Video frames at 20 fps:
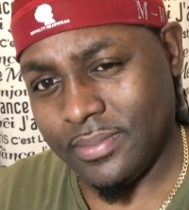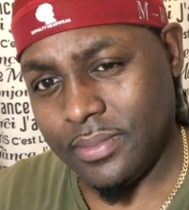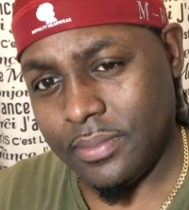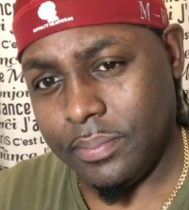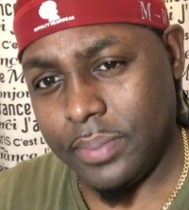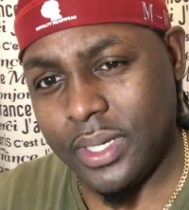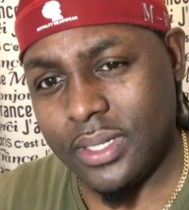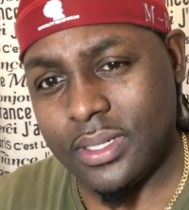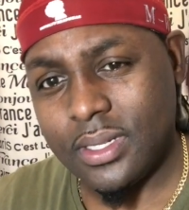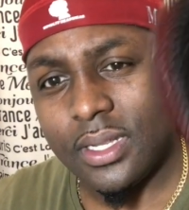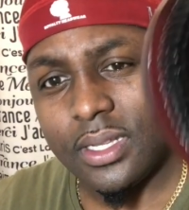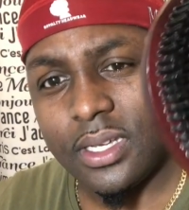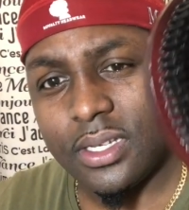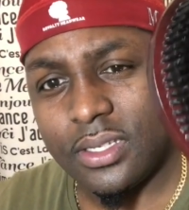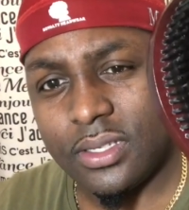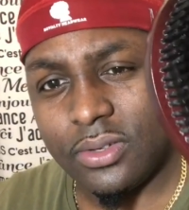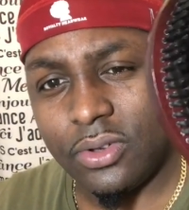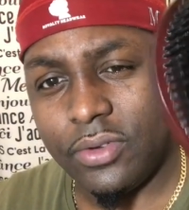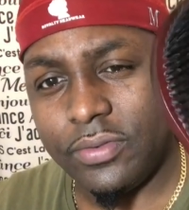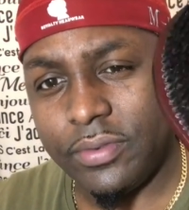basically a
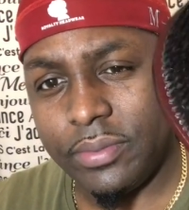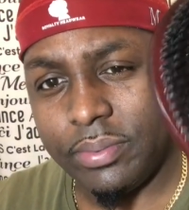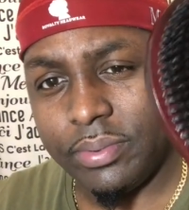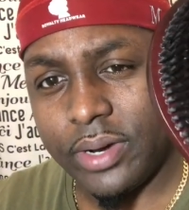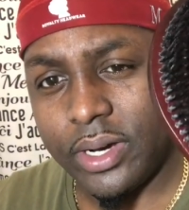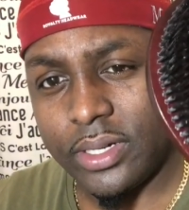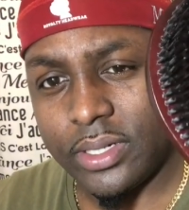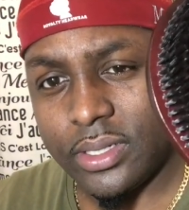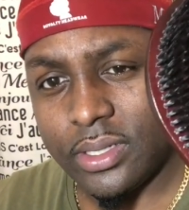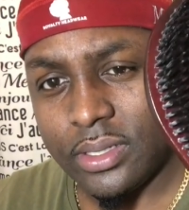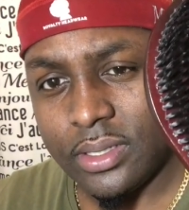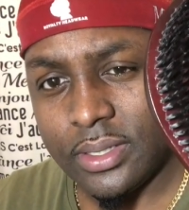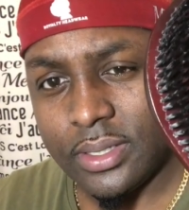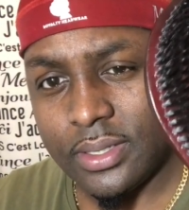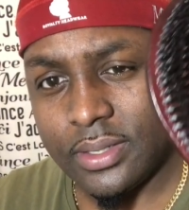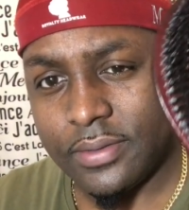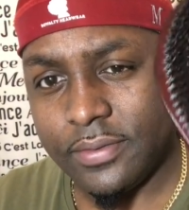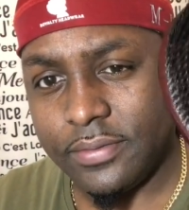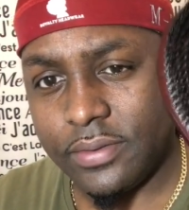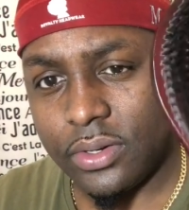softer brush
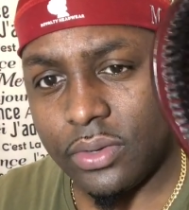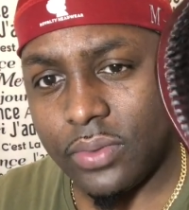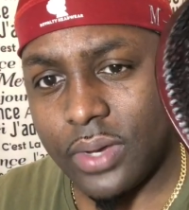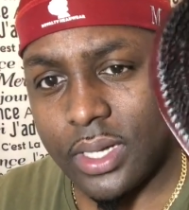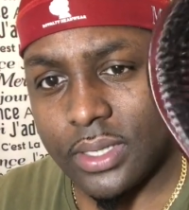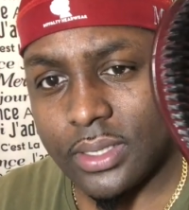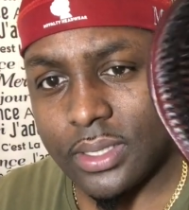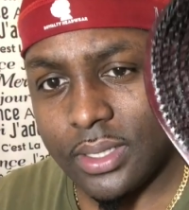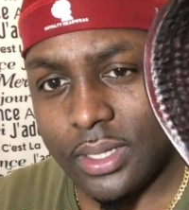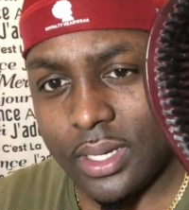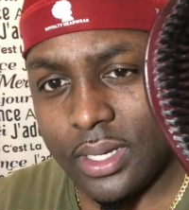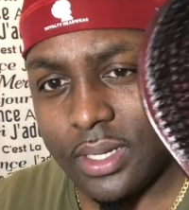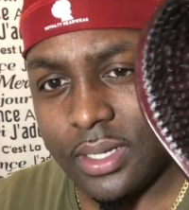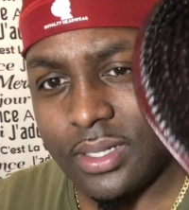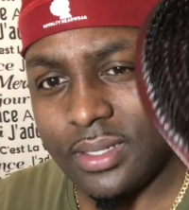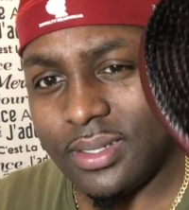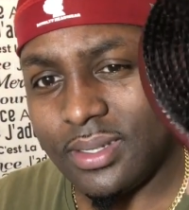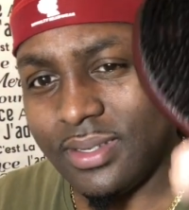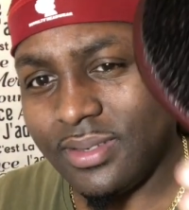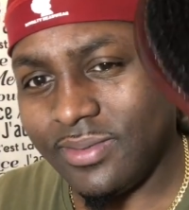for the wash and lay.
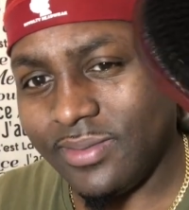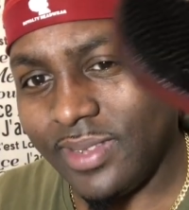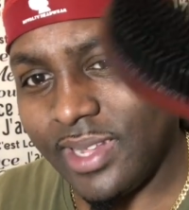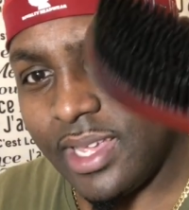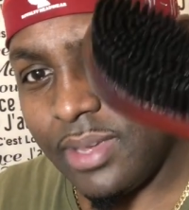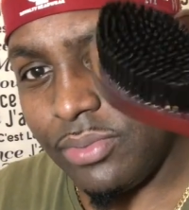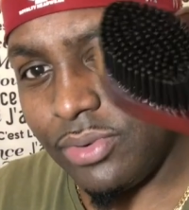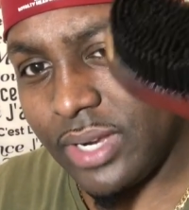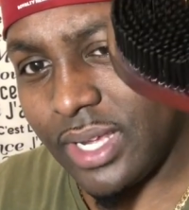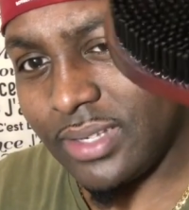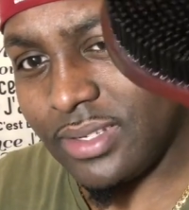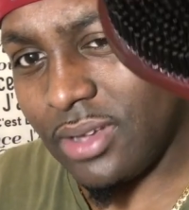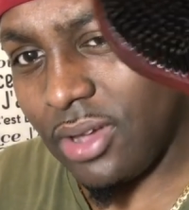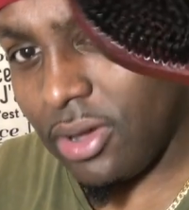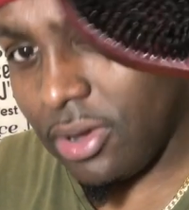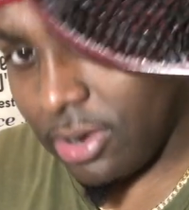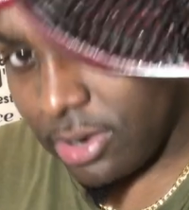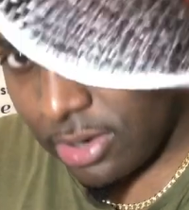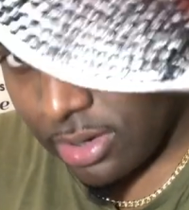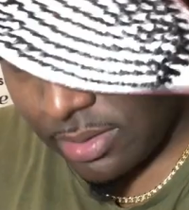This is labeled as a
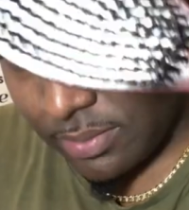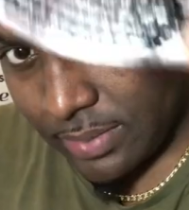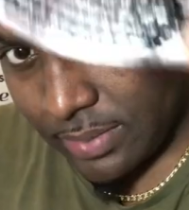hard